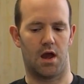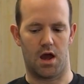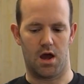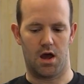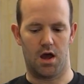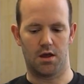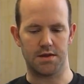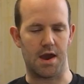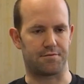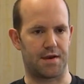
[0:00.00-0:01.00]
Uh,
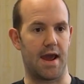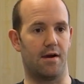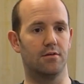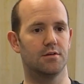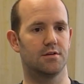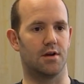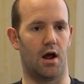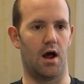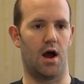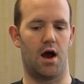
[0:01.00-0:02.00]
yeah, for now.
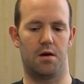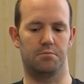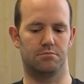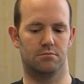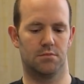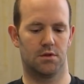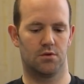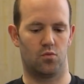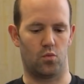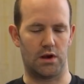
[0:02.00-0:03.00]
Um,
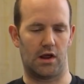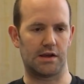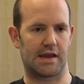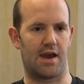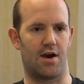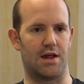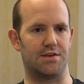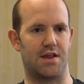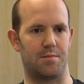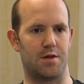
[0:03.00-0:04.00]
we like our
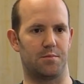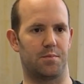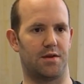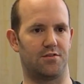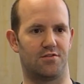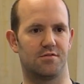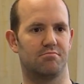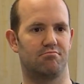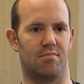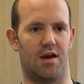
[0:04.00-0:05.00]
Debian-based
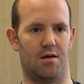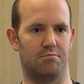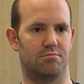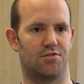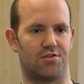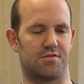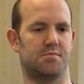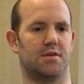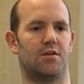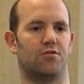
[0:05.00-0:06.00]
um, system.
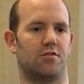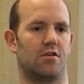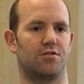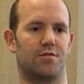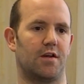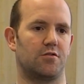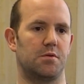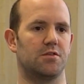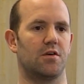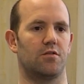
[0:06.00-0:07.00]
It gives us lots of
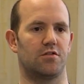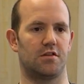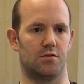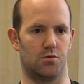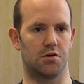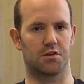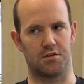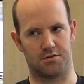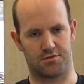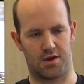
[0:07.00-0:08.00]
flexibility. Obviously, the work
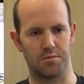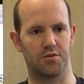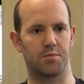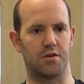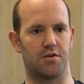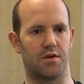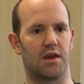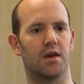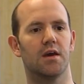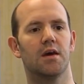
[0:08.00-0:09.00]
that Simon's been doing
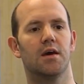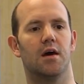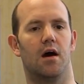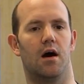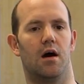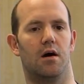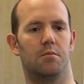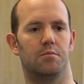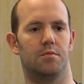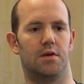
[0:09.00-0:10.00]
um,
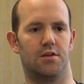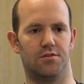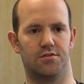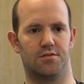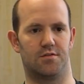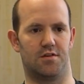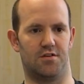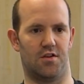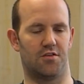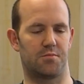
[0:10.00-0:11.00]
is
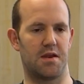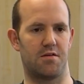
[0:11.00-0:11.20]
has made